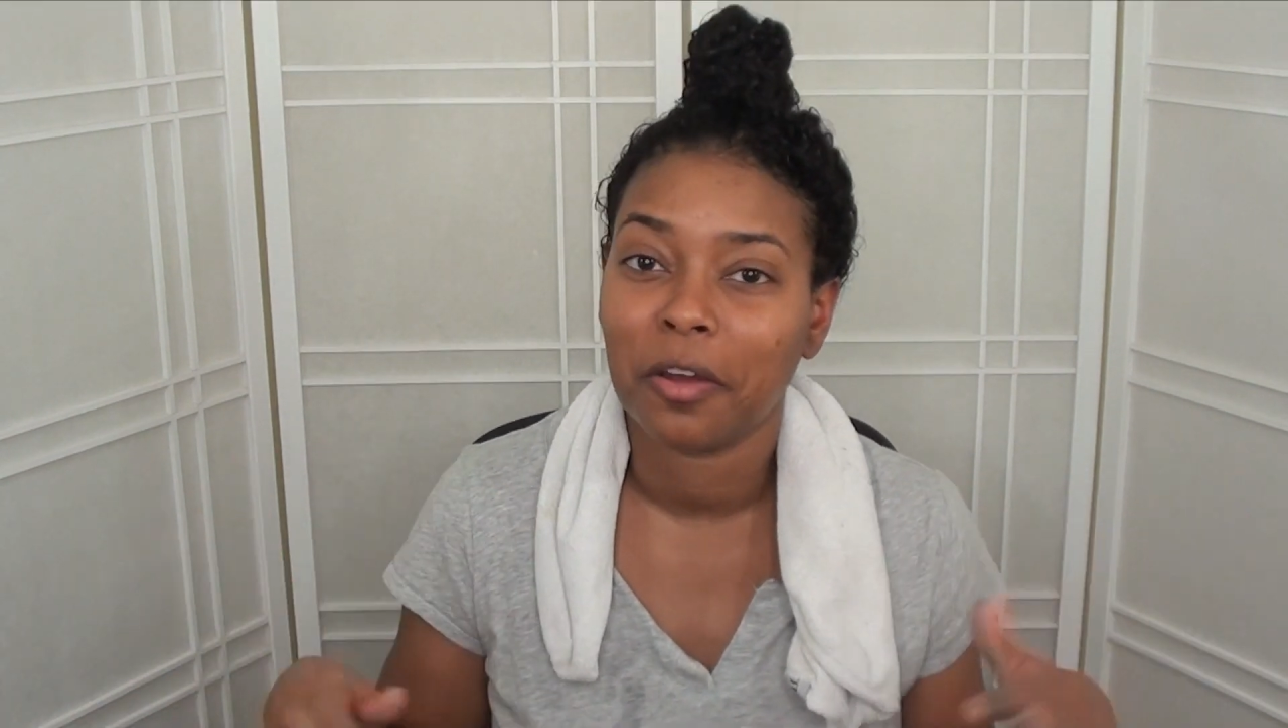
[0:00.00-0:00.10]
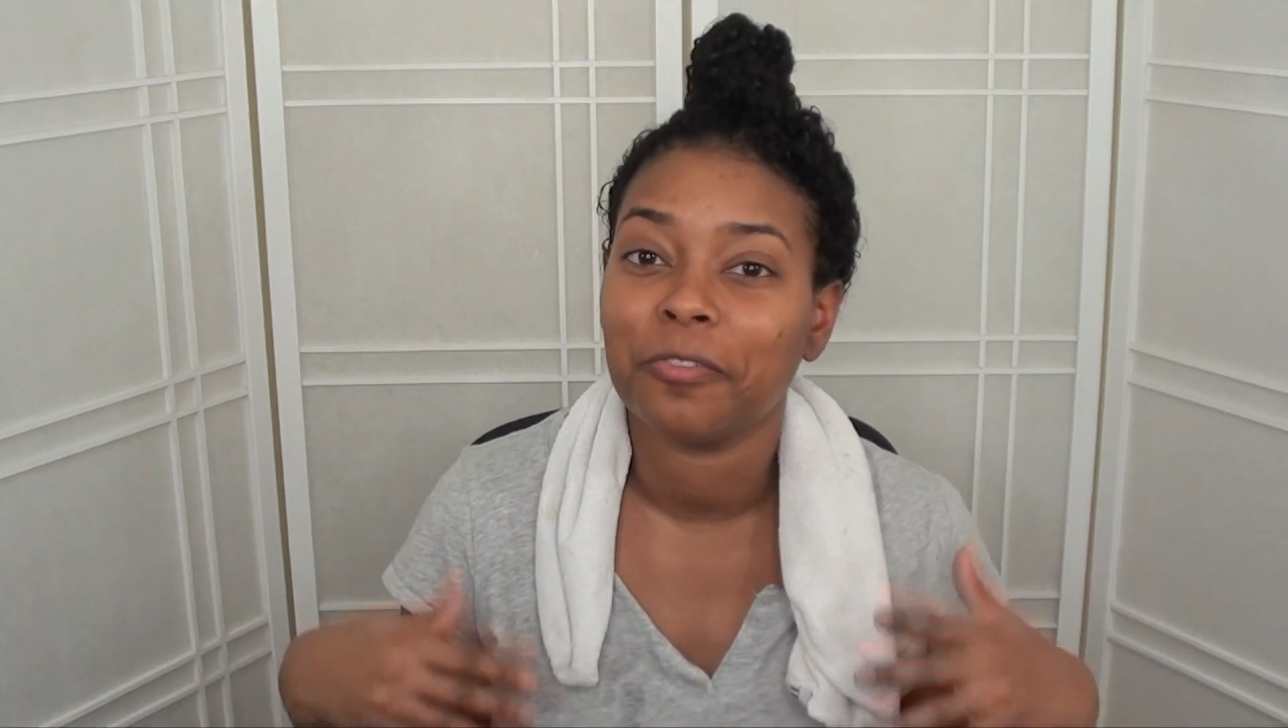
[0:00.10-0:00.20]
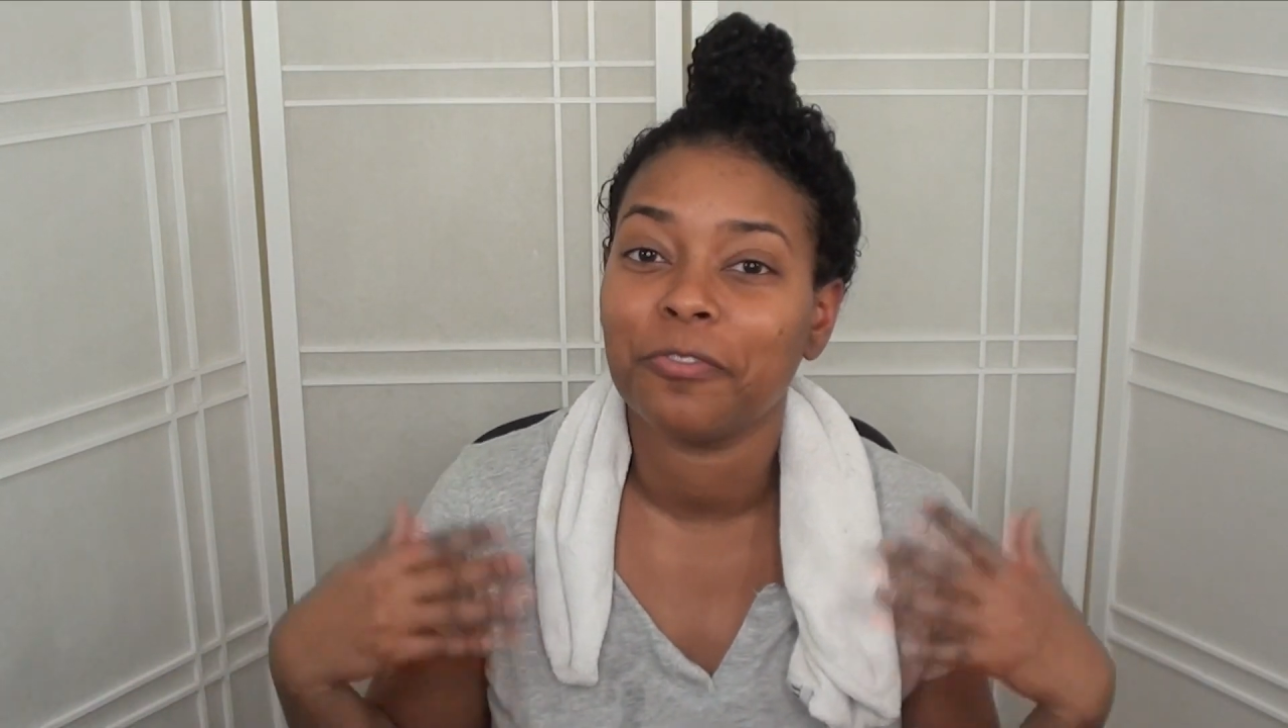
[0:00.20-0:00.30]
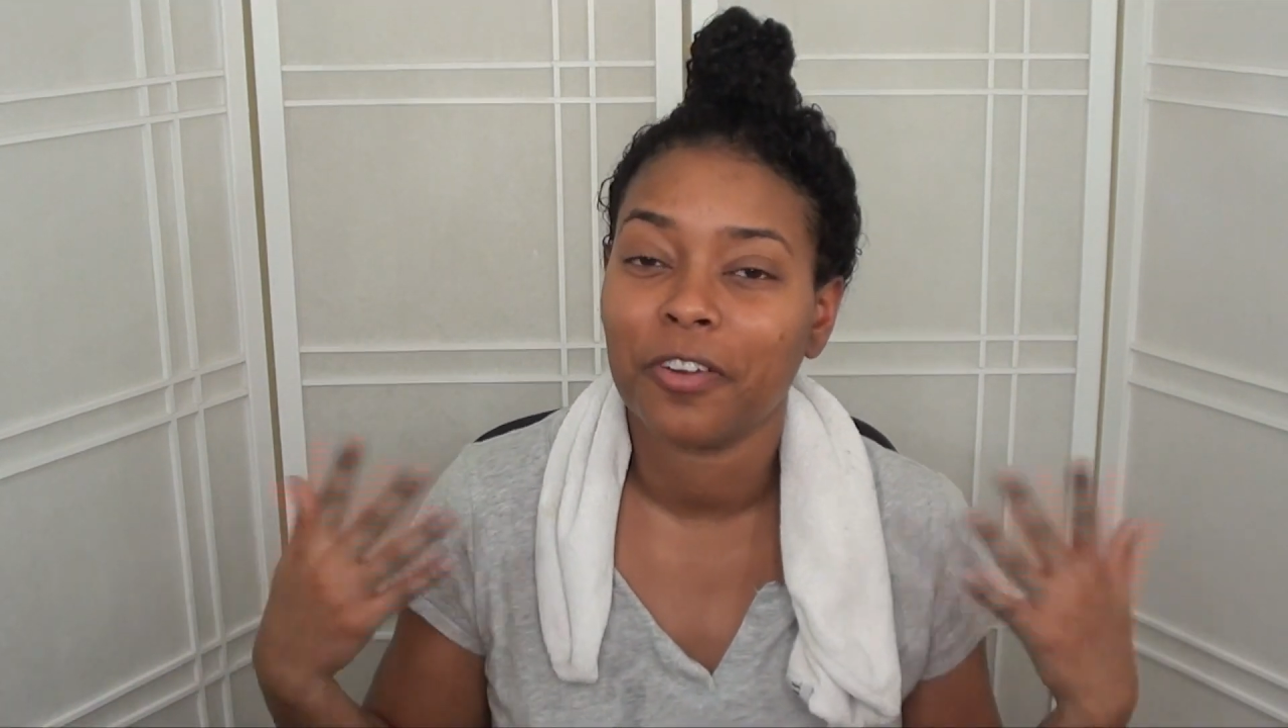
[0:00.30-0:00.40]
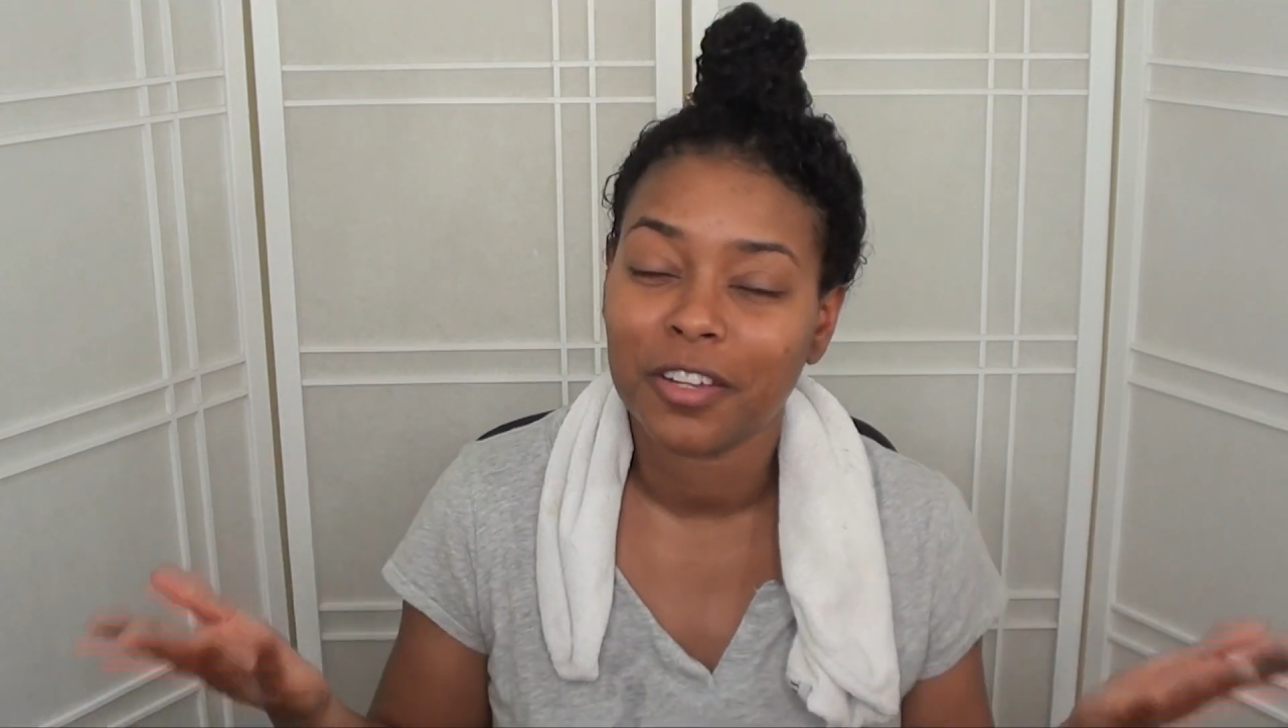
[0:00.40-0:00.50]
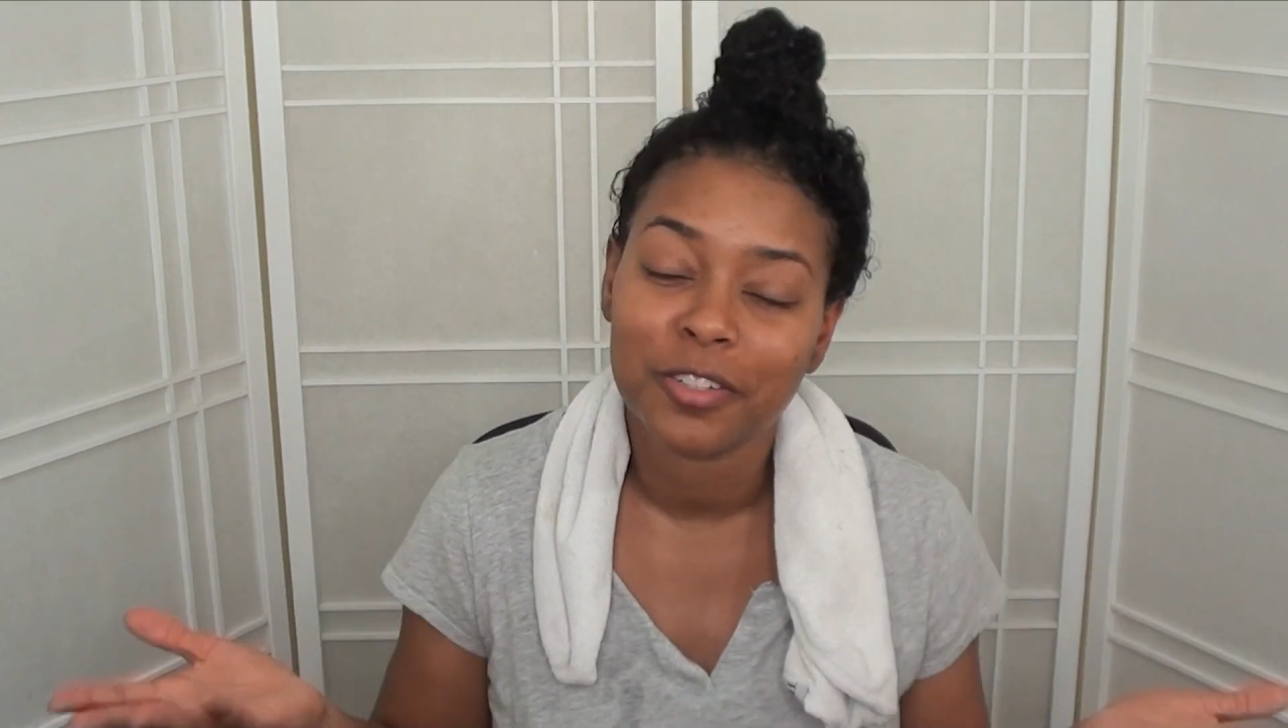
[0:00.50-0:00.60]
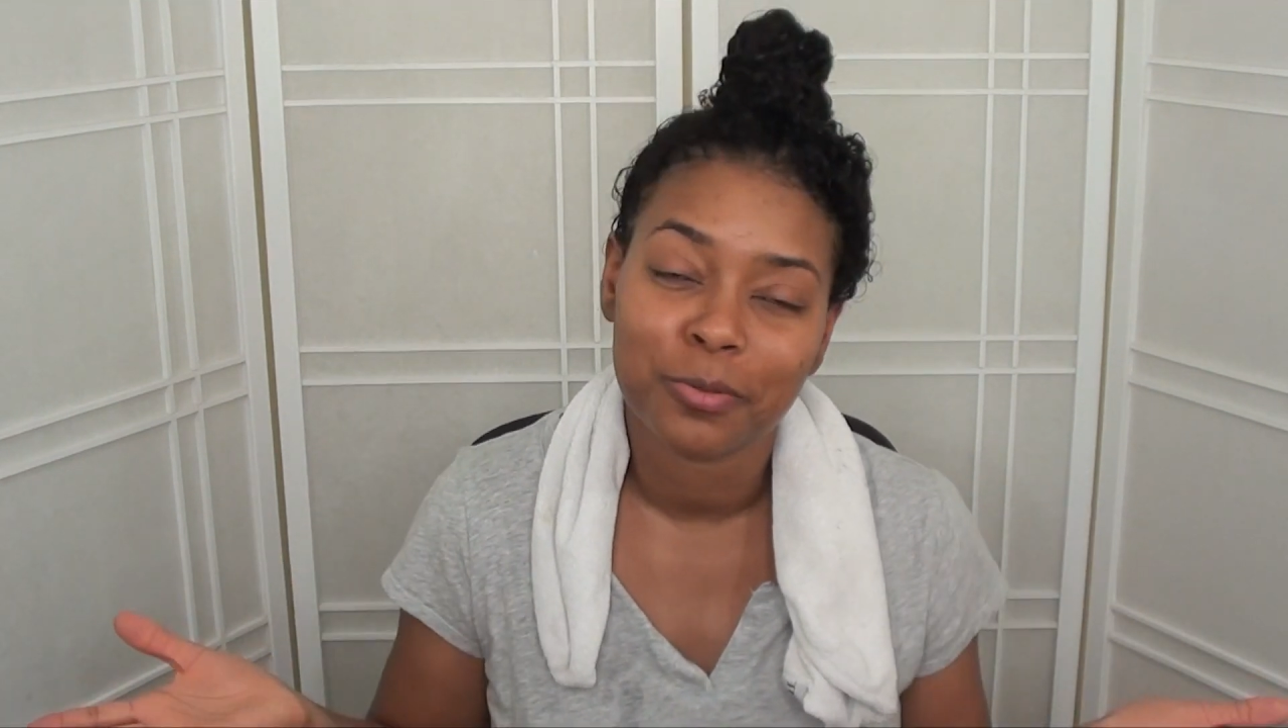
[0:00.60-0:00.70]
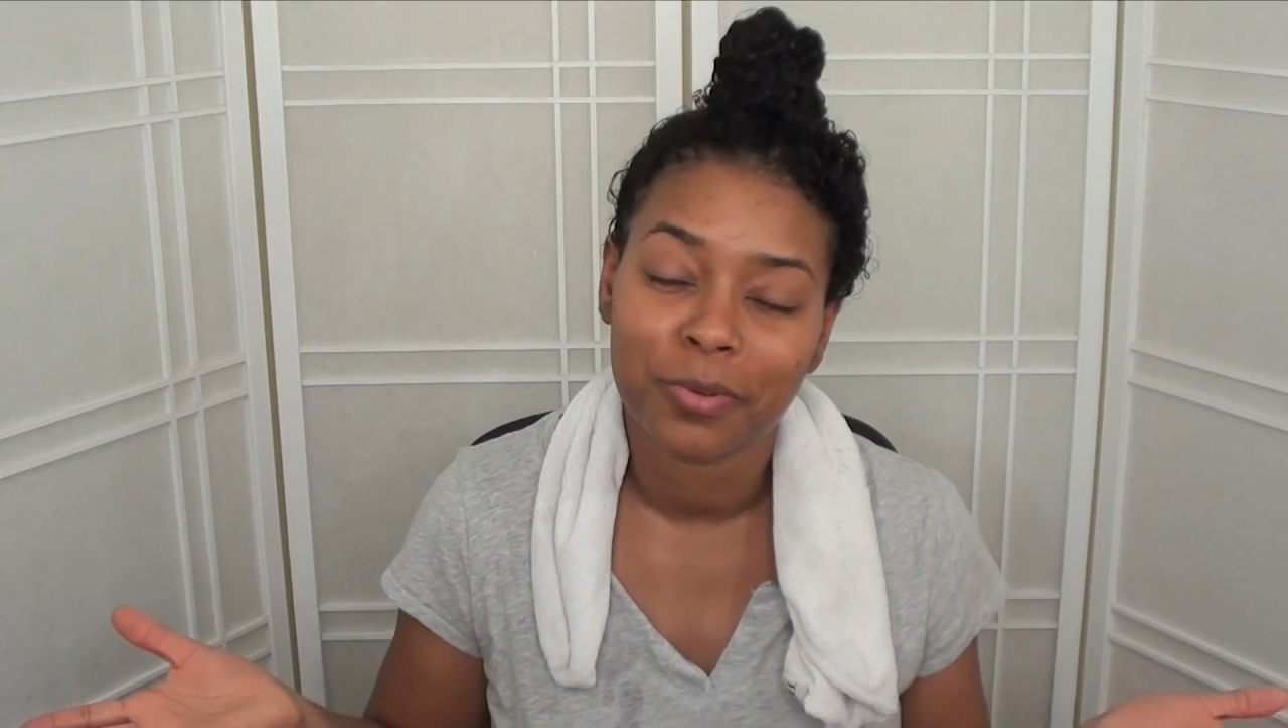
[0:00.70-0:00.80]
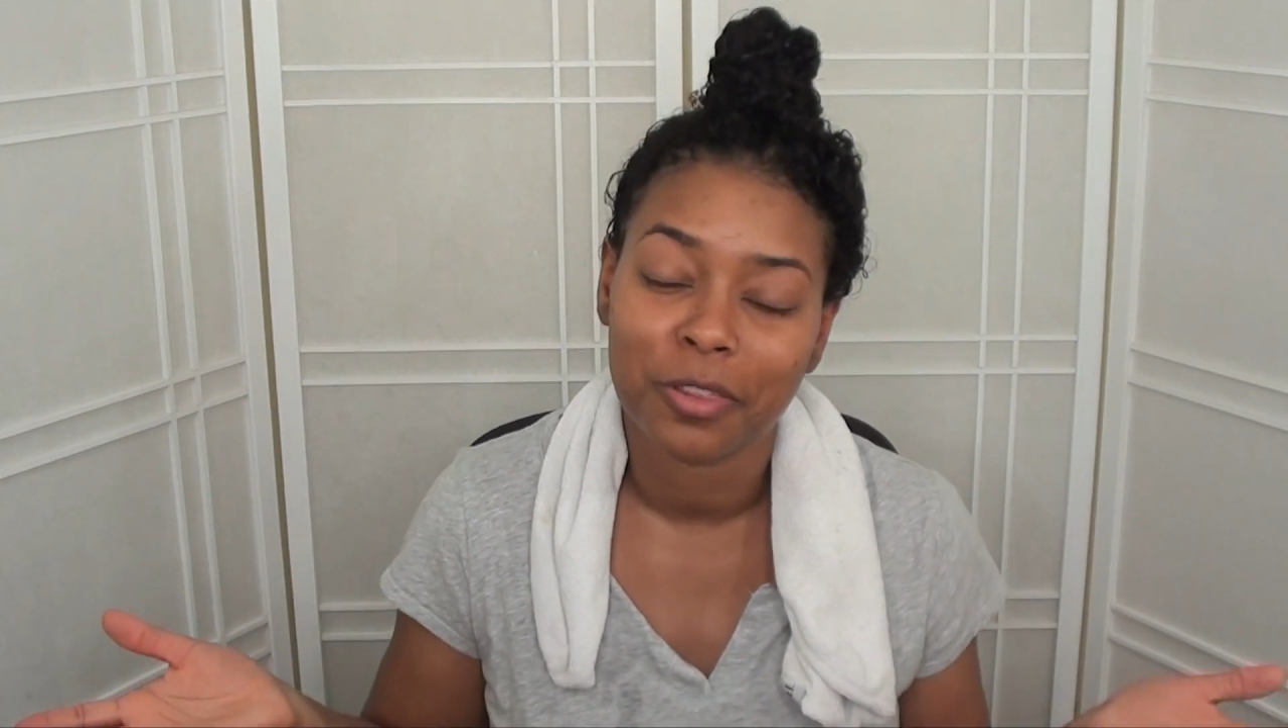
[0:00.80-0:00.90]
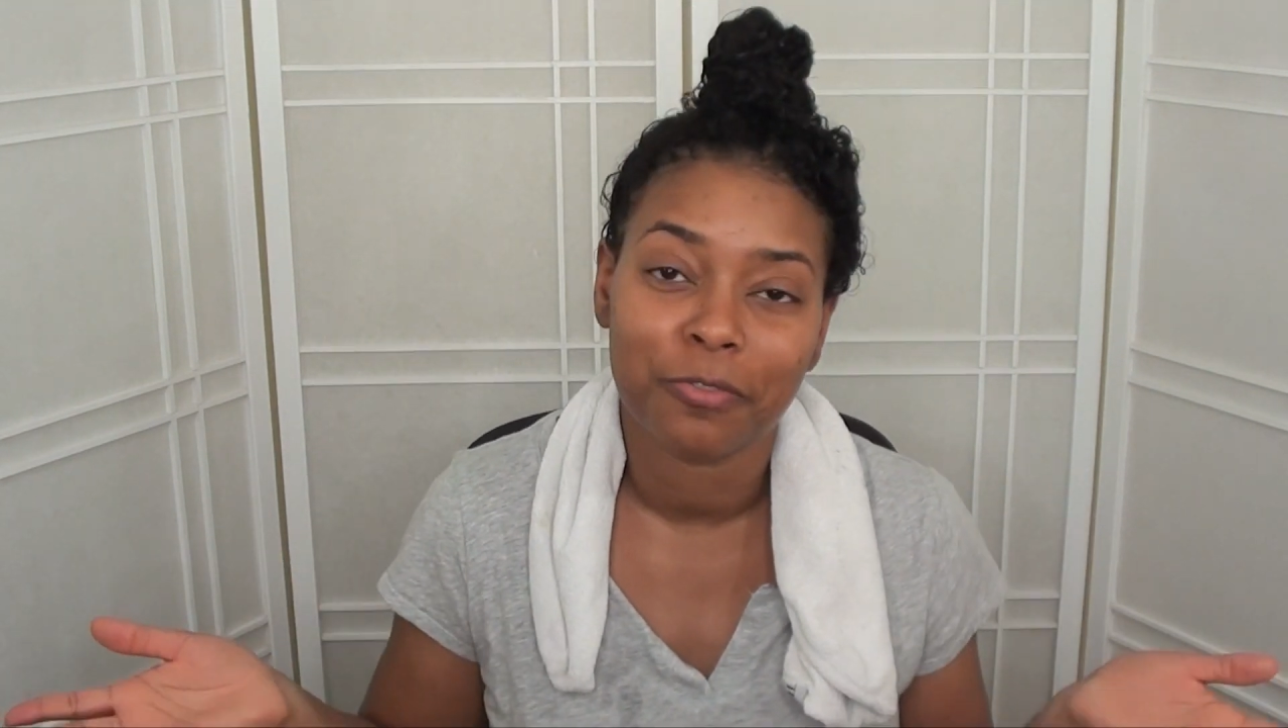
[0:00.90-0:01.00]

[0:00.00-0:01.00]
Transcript: off fresh with